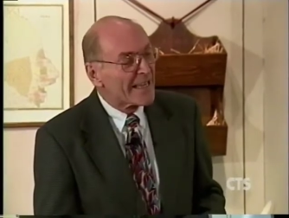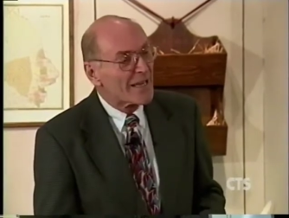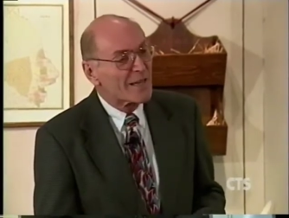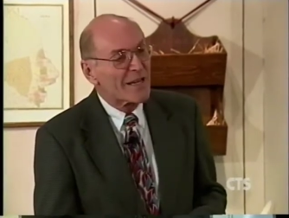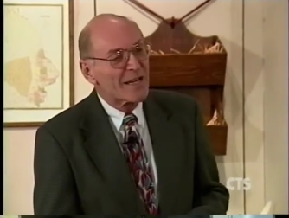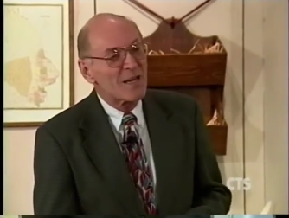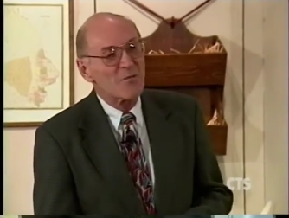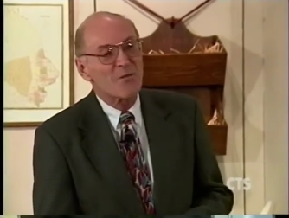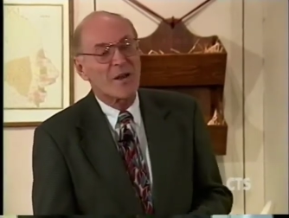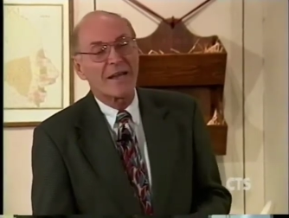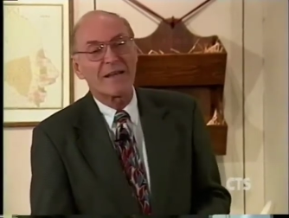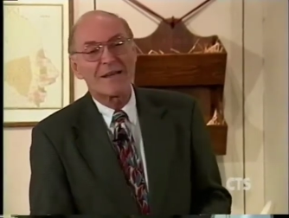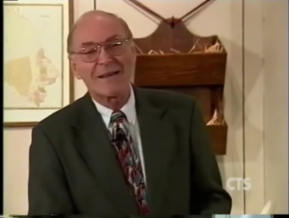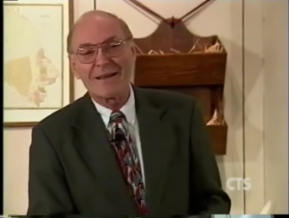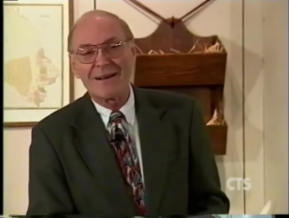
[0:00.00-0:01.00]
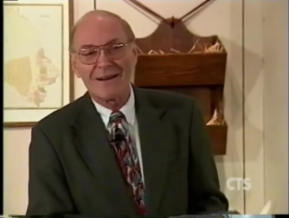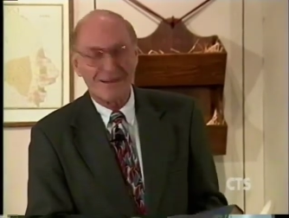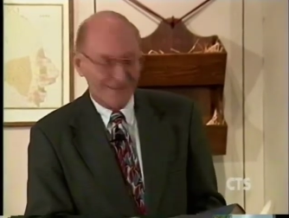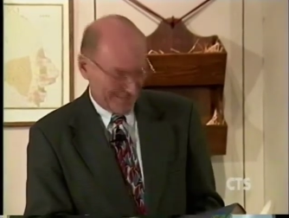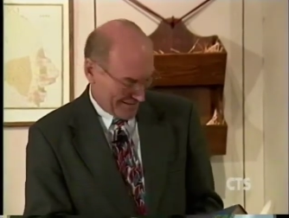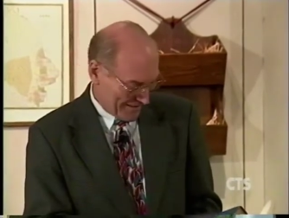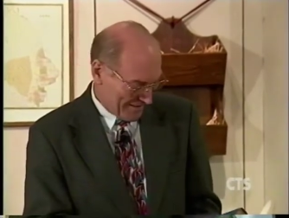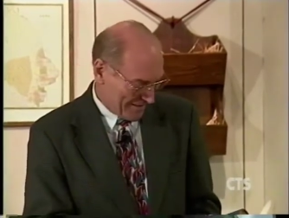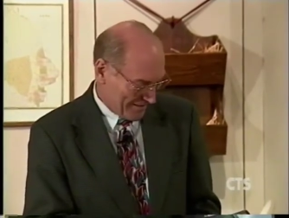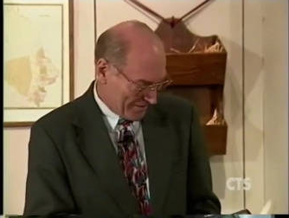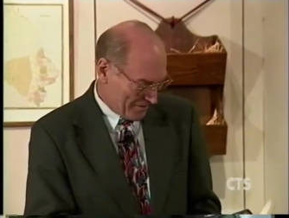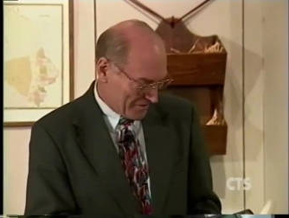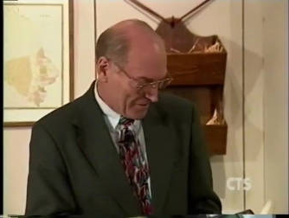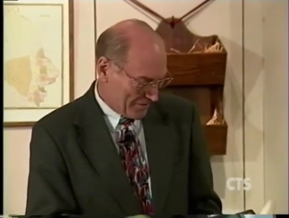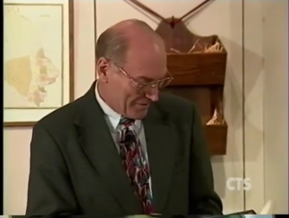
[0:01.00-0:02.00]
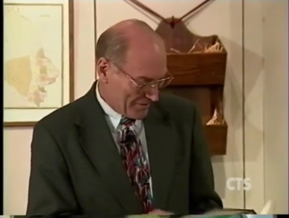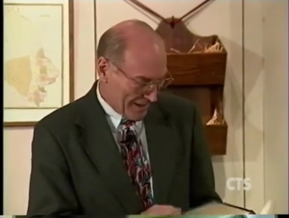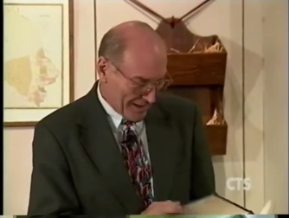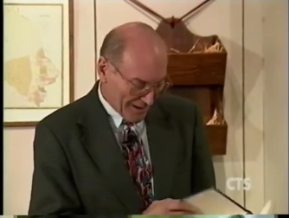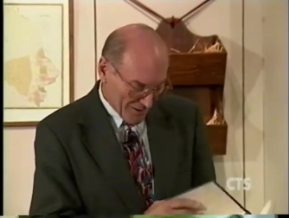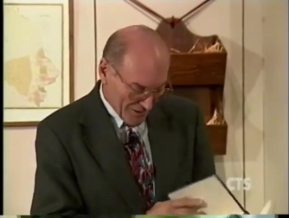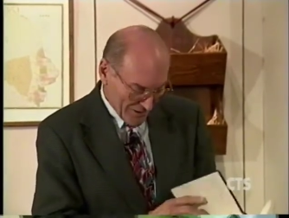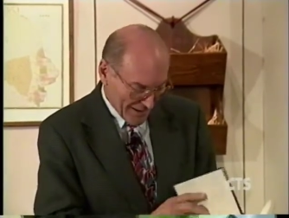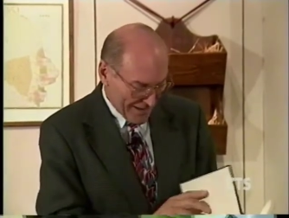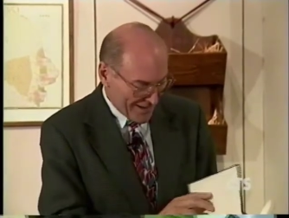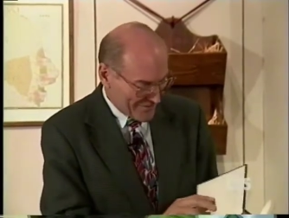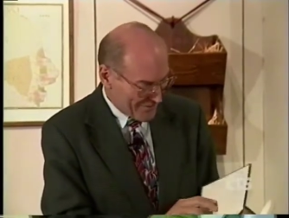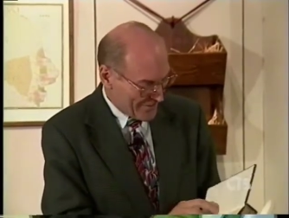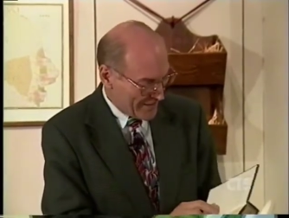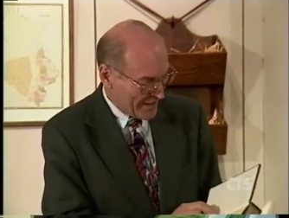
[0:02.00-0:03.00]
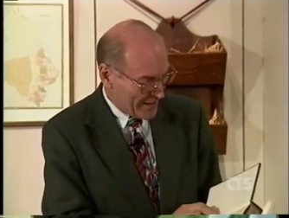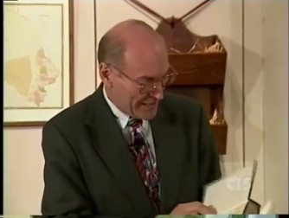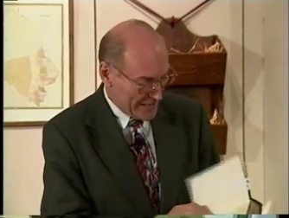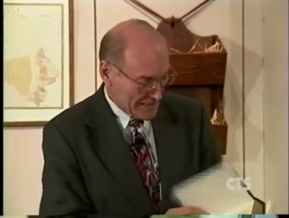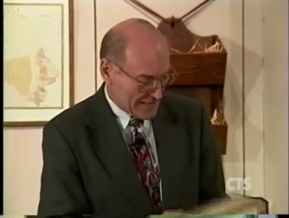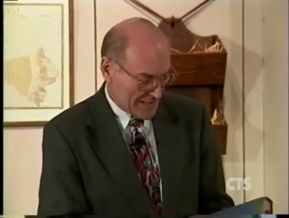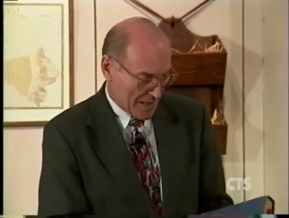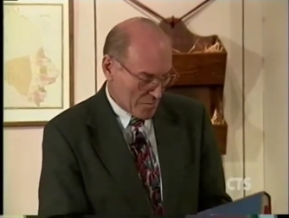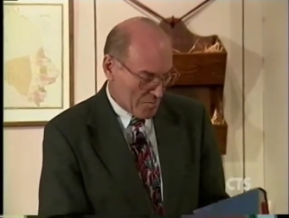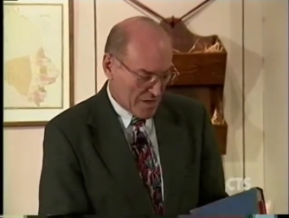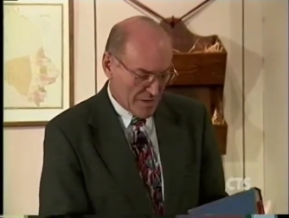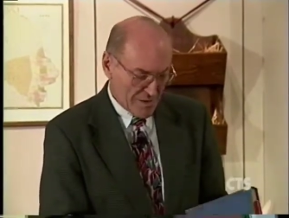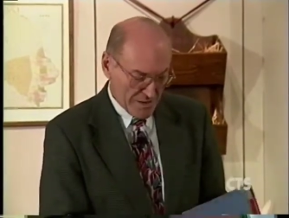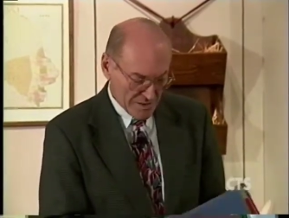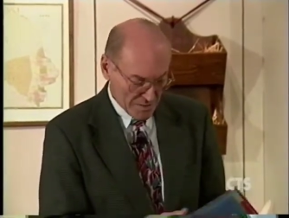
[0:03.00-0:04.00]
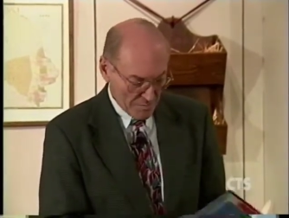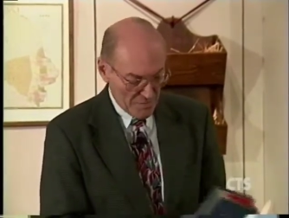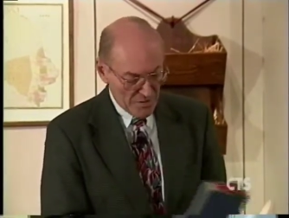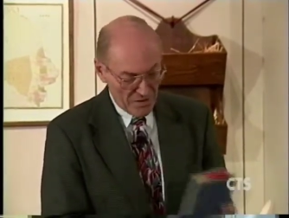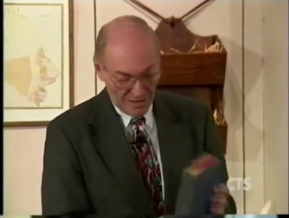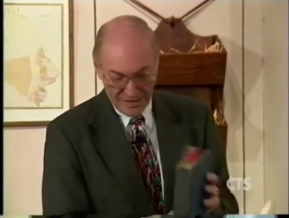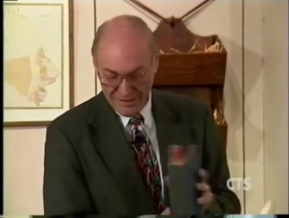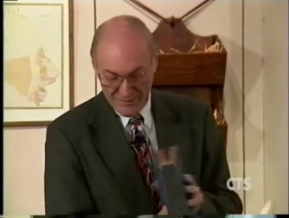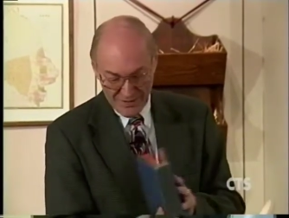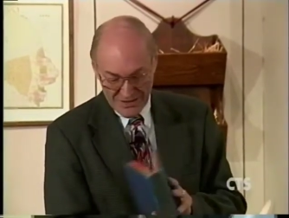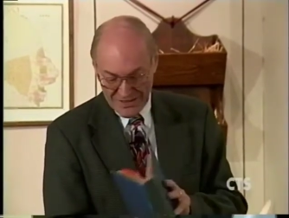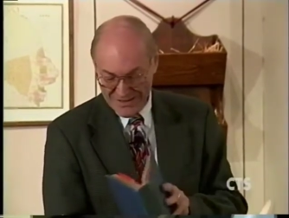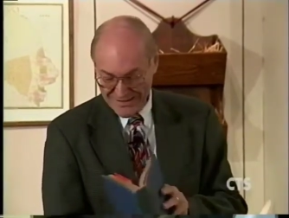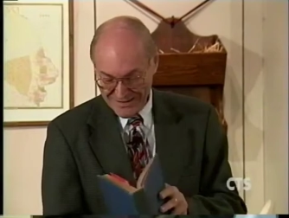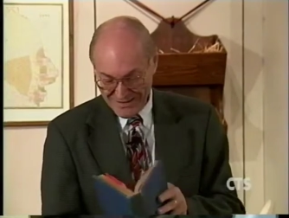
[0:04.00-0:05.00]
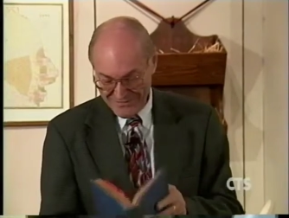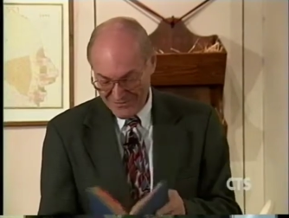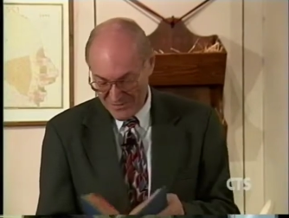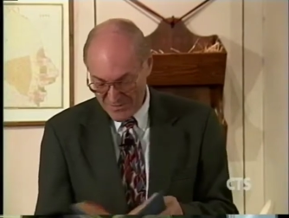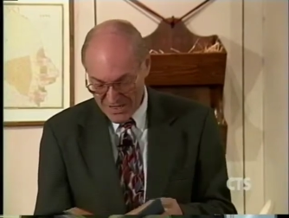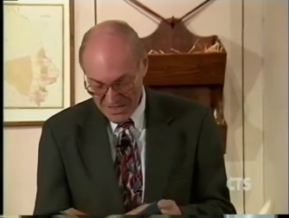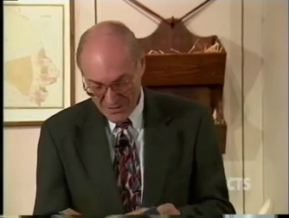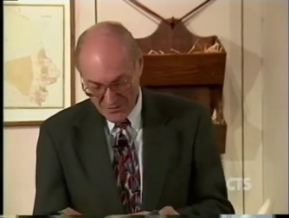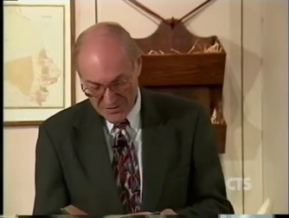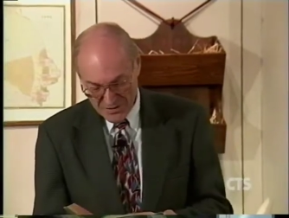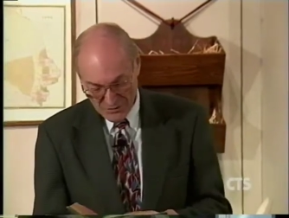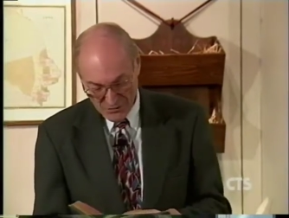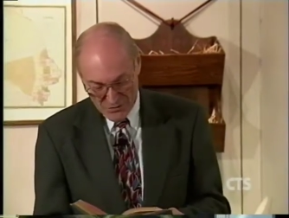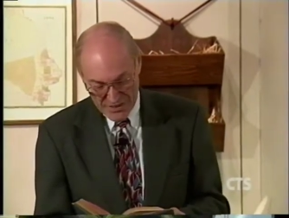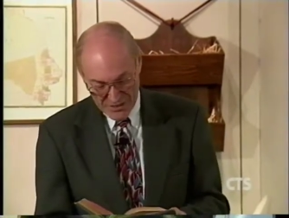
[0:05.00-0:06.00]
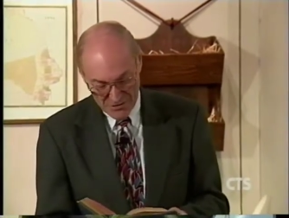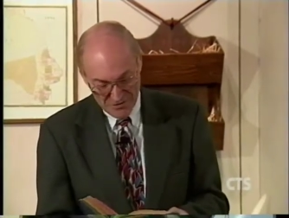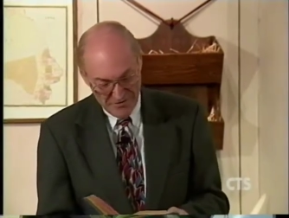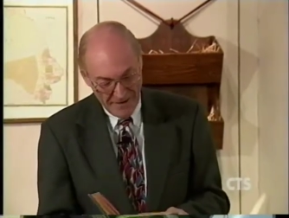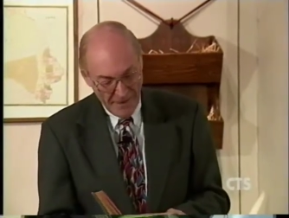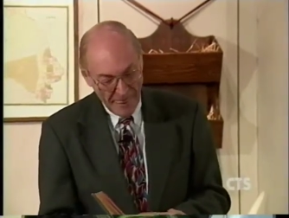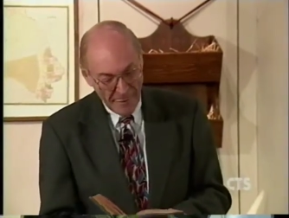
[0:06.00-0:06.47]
At any rate, uh, uh, not long after that, he sent me this book, which is for me a real treasure.